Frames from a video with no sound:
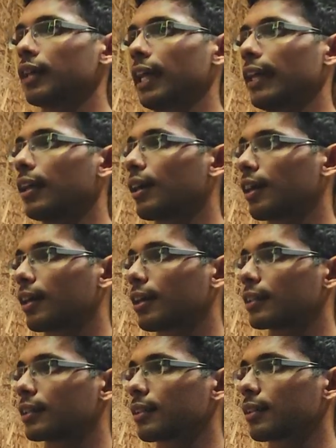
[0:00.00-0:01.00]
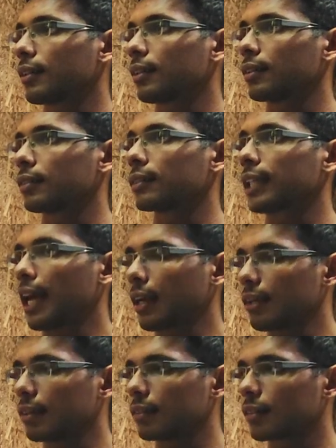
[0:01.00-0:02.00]
AI architecture called
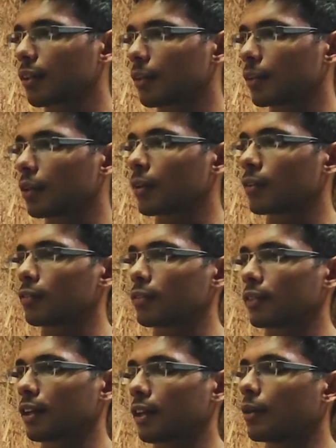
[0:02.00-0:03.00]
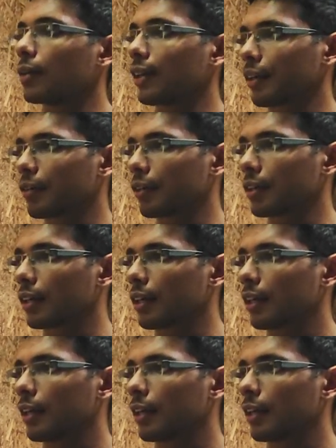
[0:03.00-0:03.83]
CAN, Kolmogorov-Arnold Network.